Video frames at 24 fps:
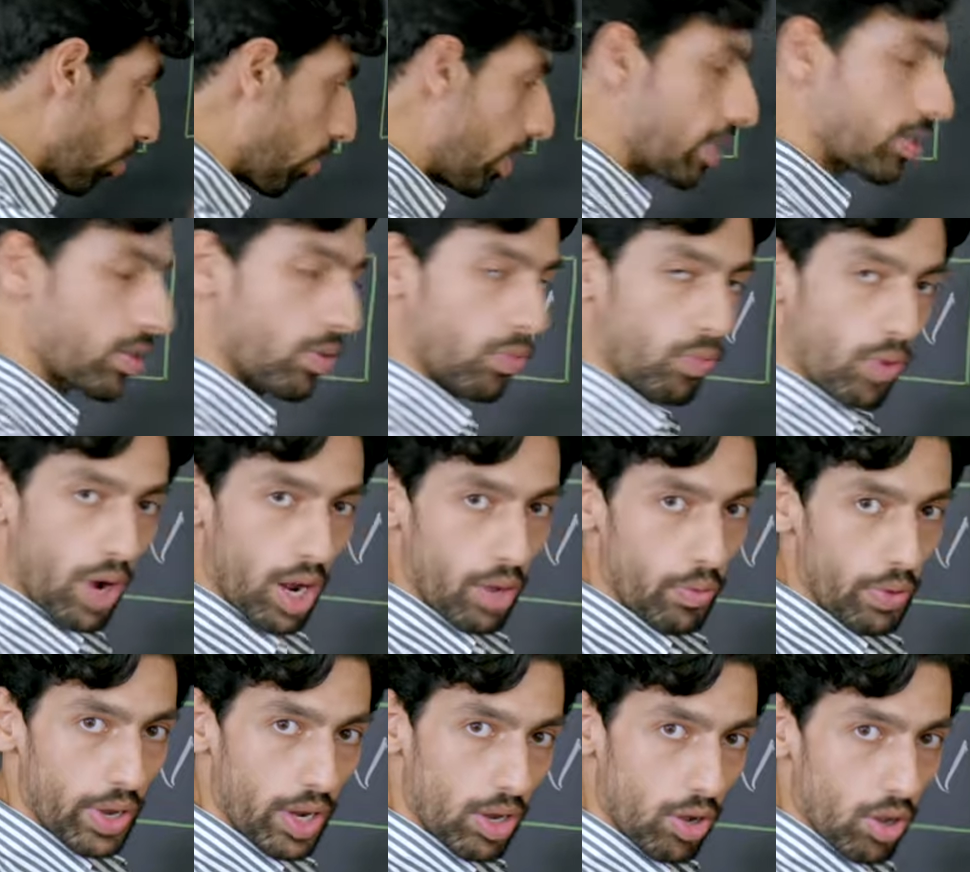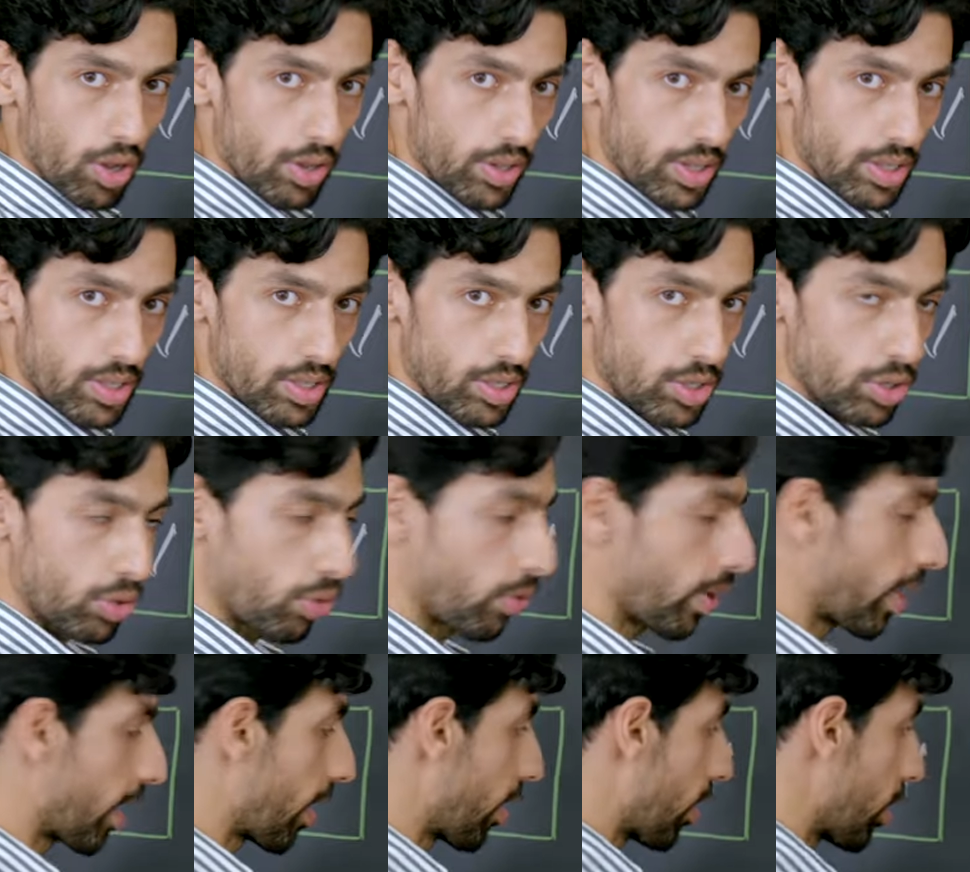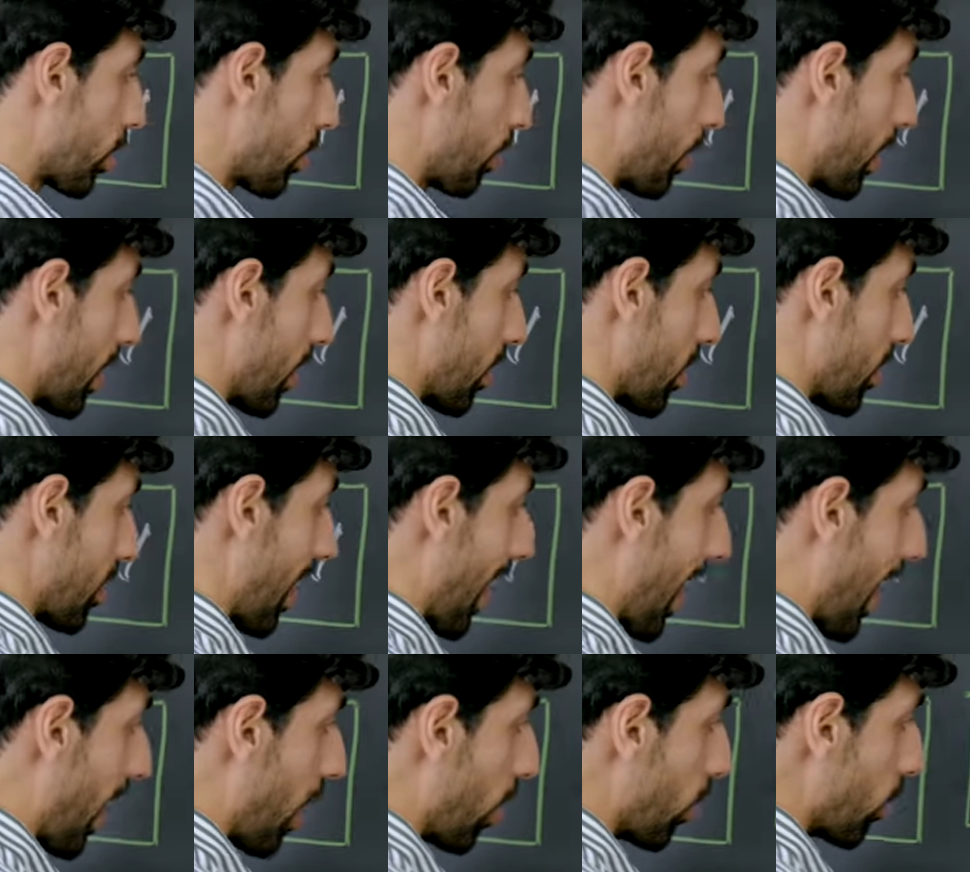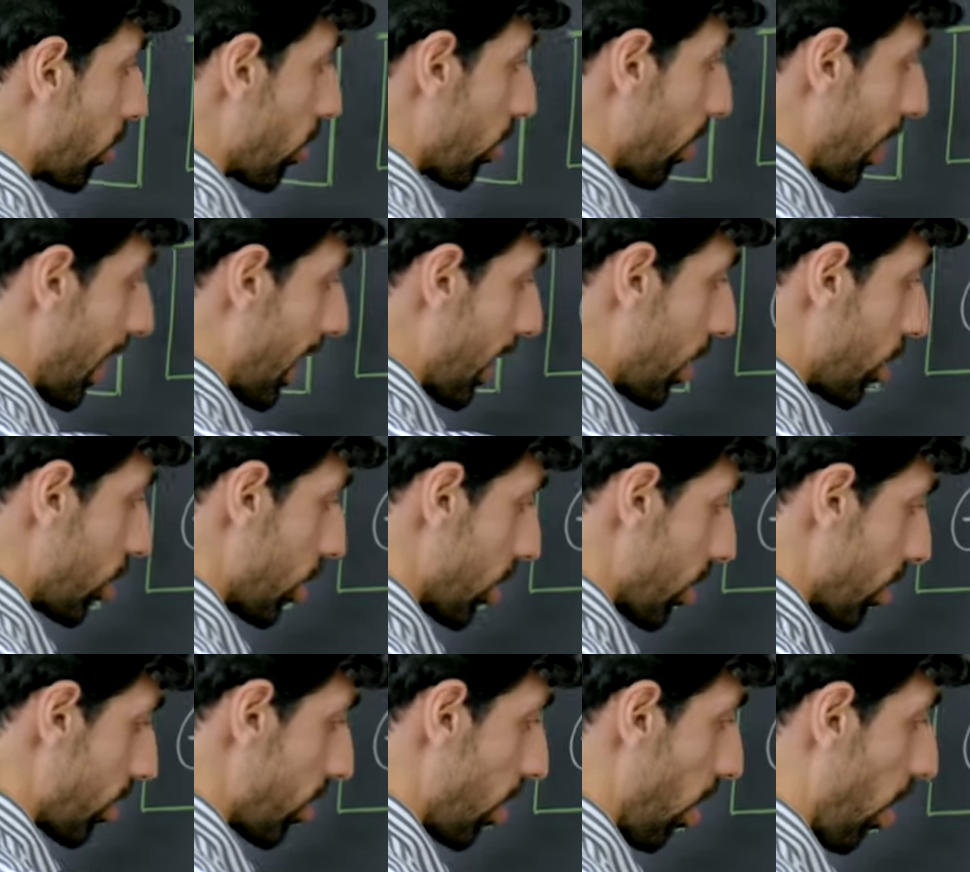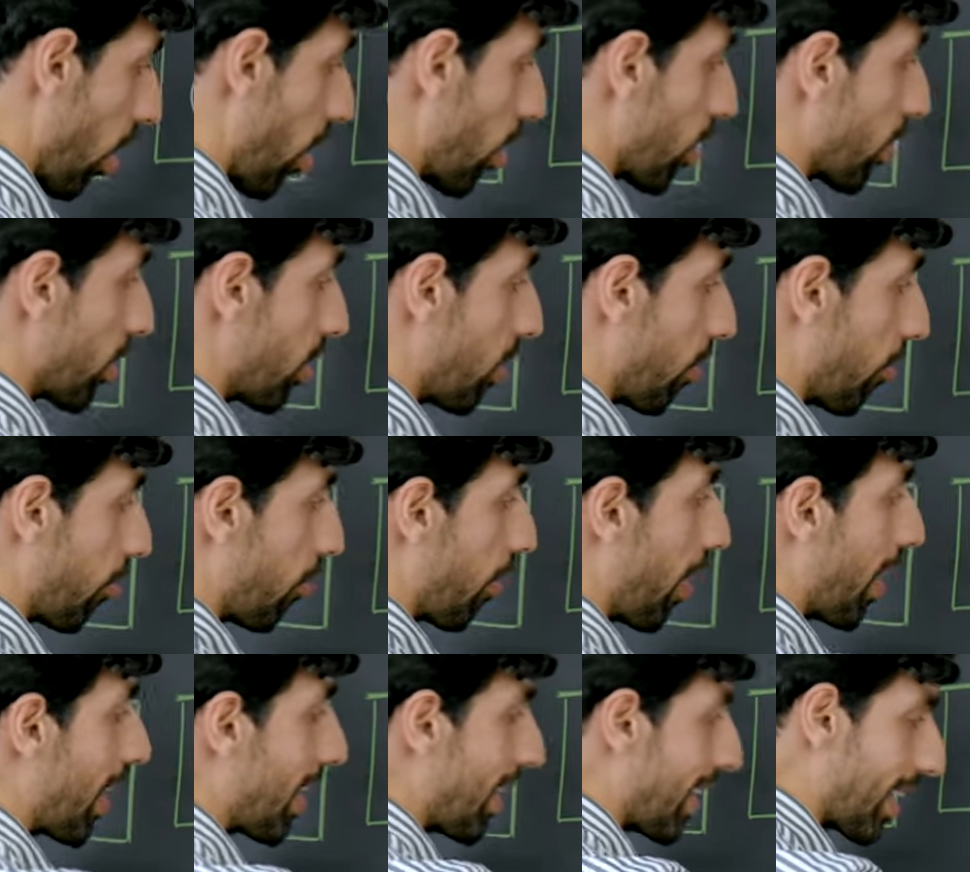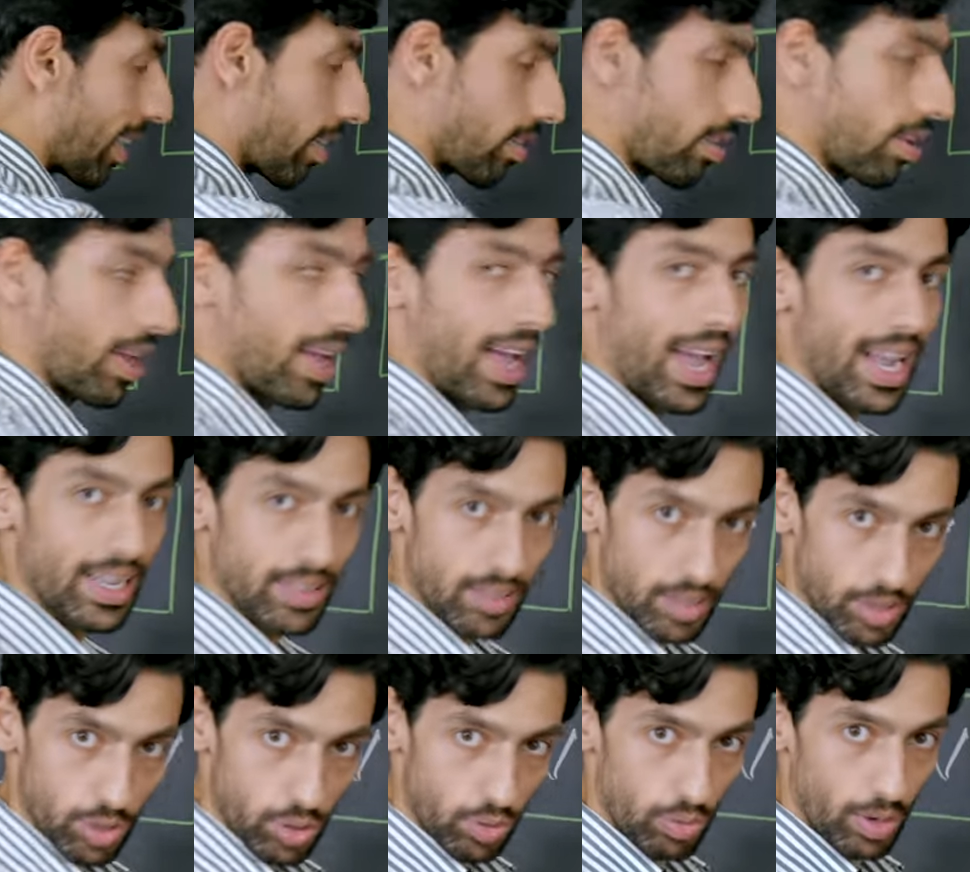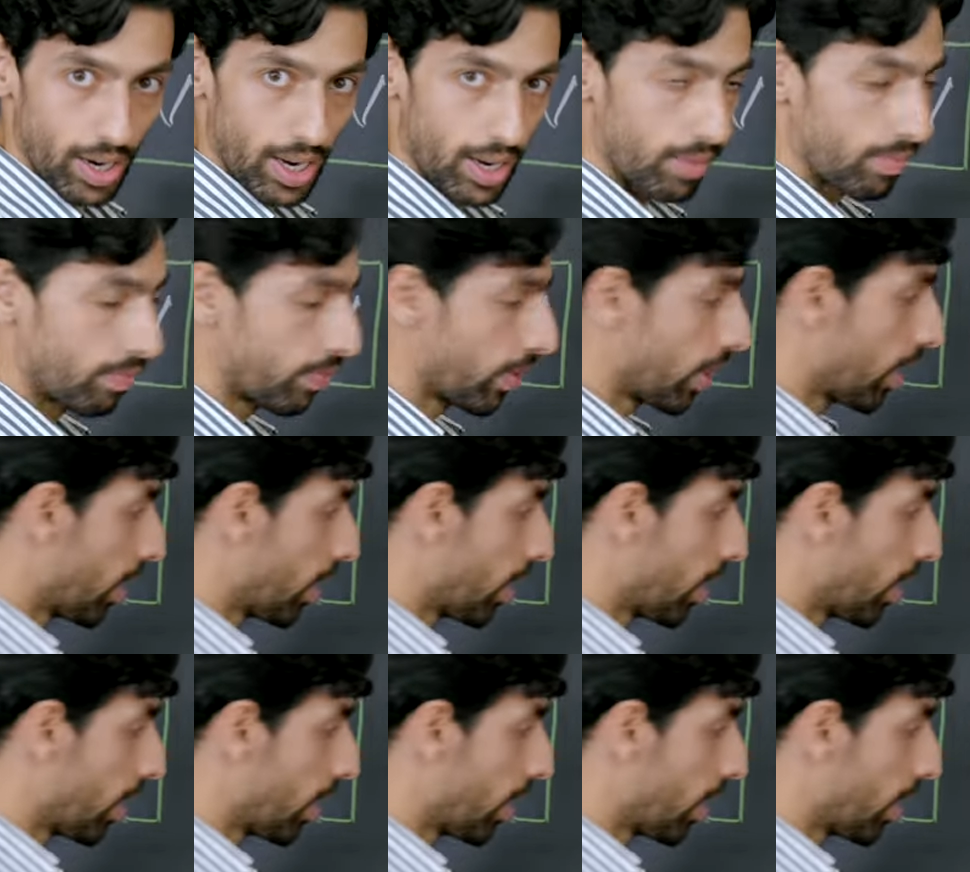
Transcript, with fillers: reason why we call this a square is because the outer edges are defining it as a square.